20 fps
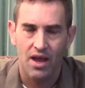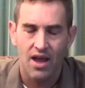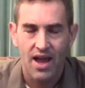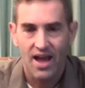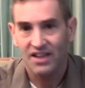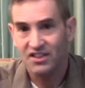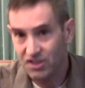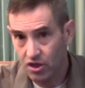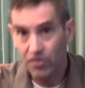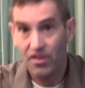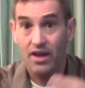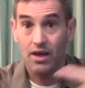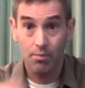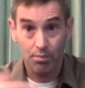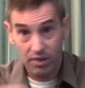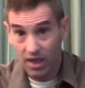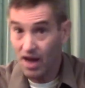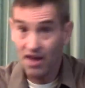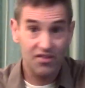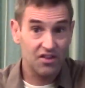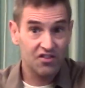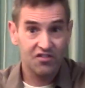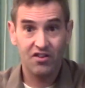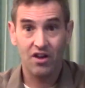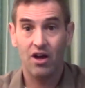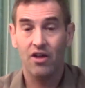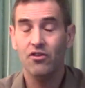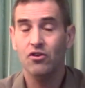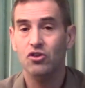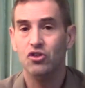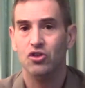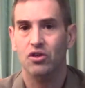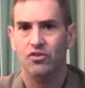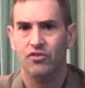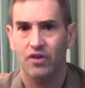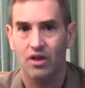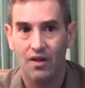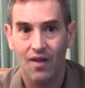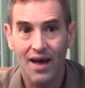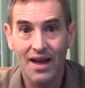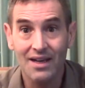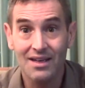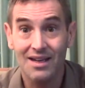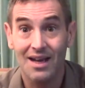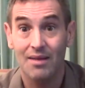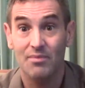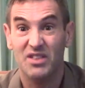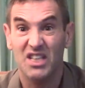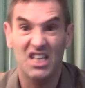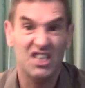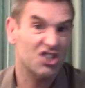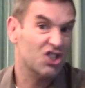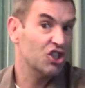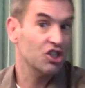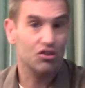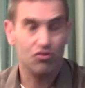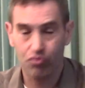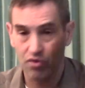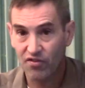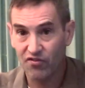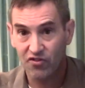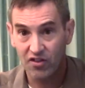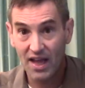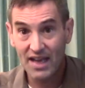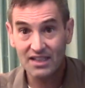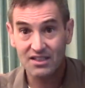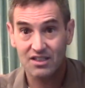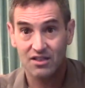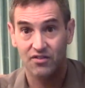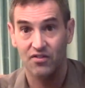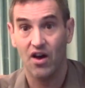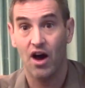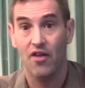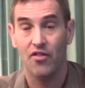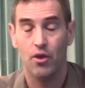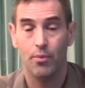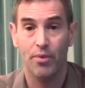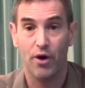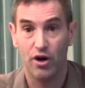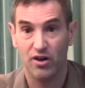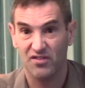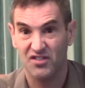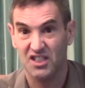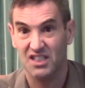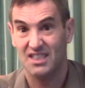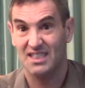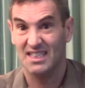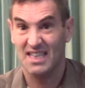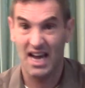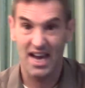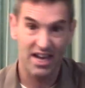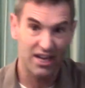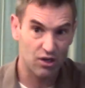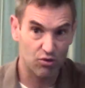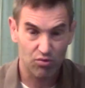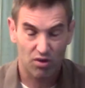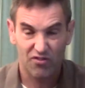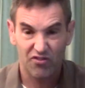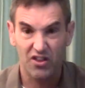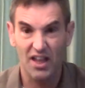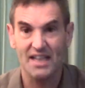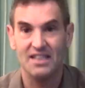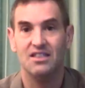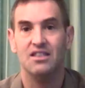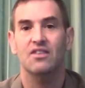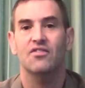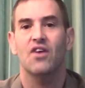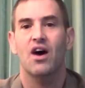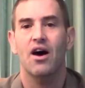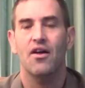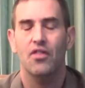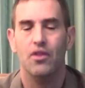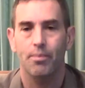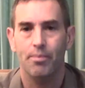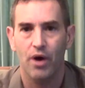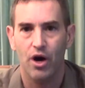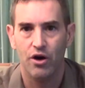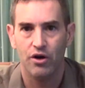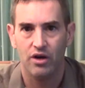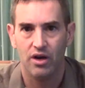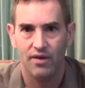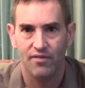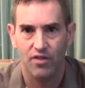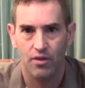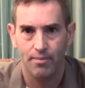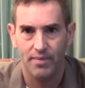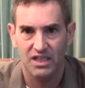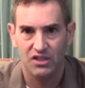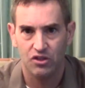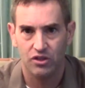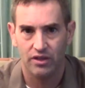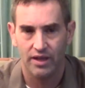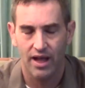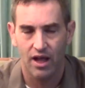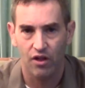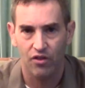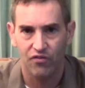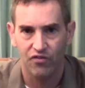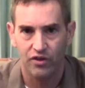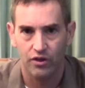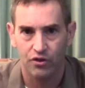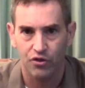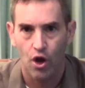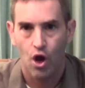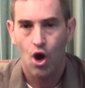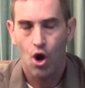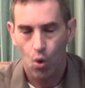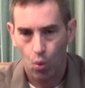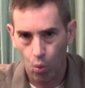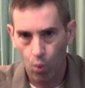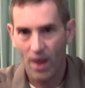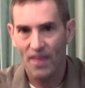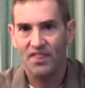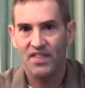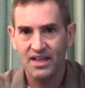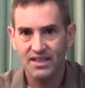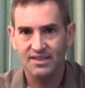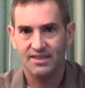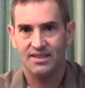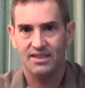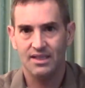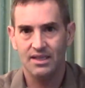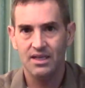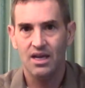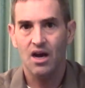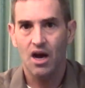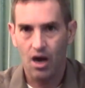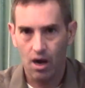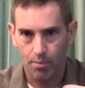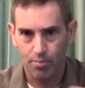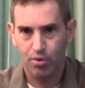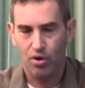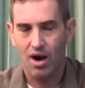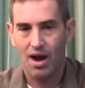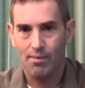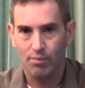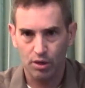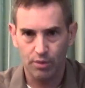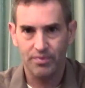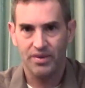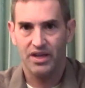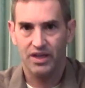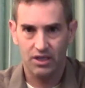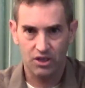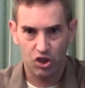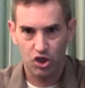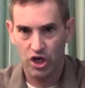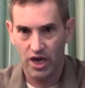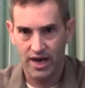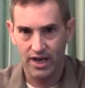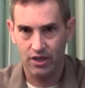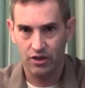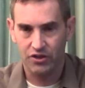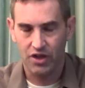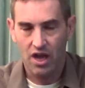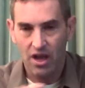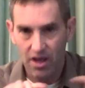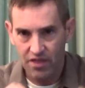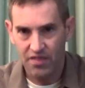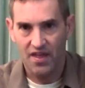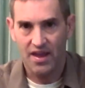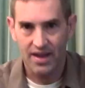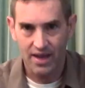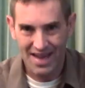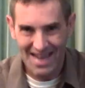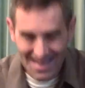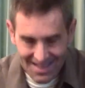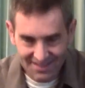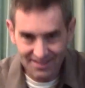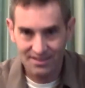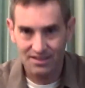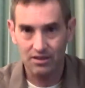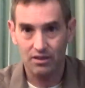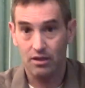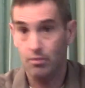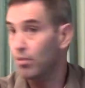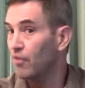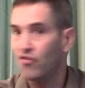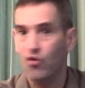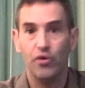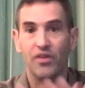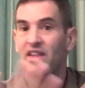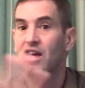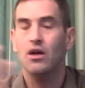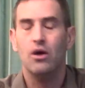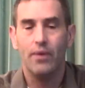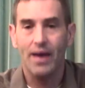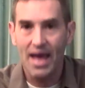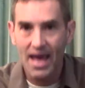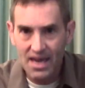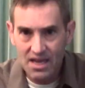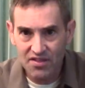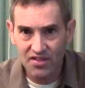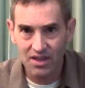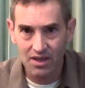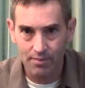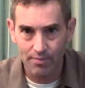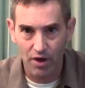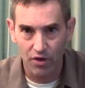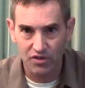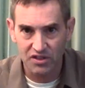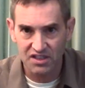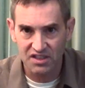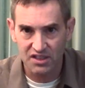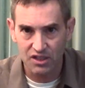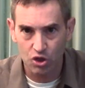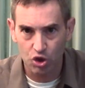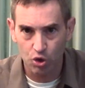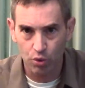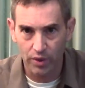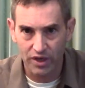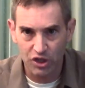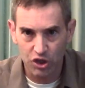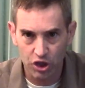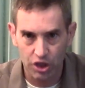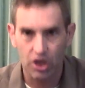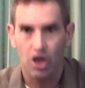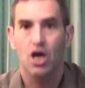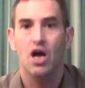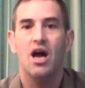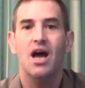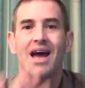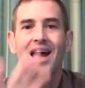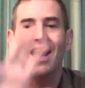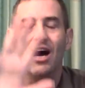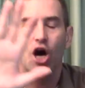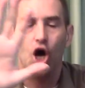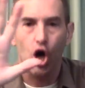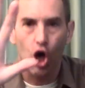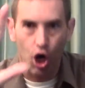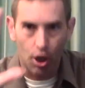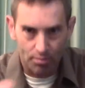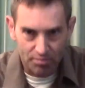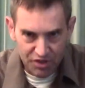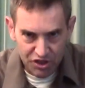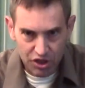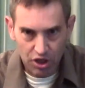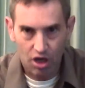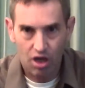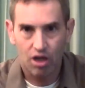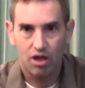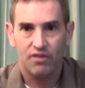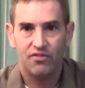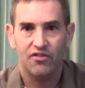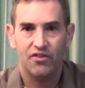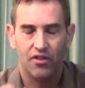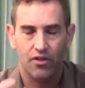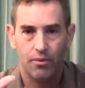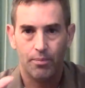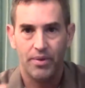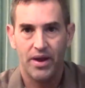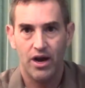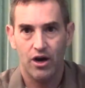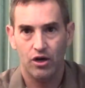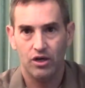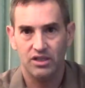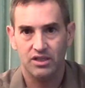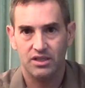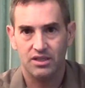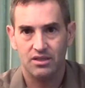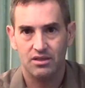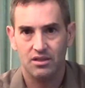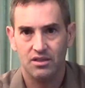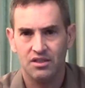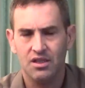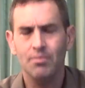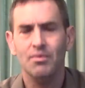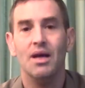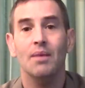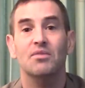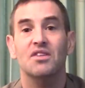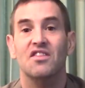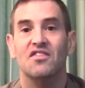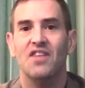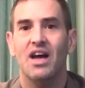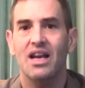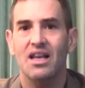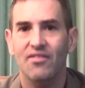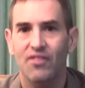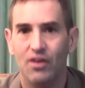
And so they apply this to other children. A lot of times it's just reflexive on the part of society, reflexive on the part of the mental health field. When they see a problem in a child, they instantly, before they know anything about the situation, absolve the parents. Sometimes it's not even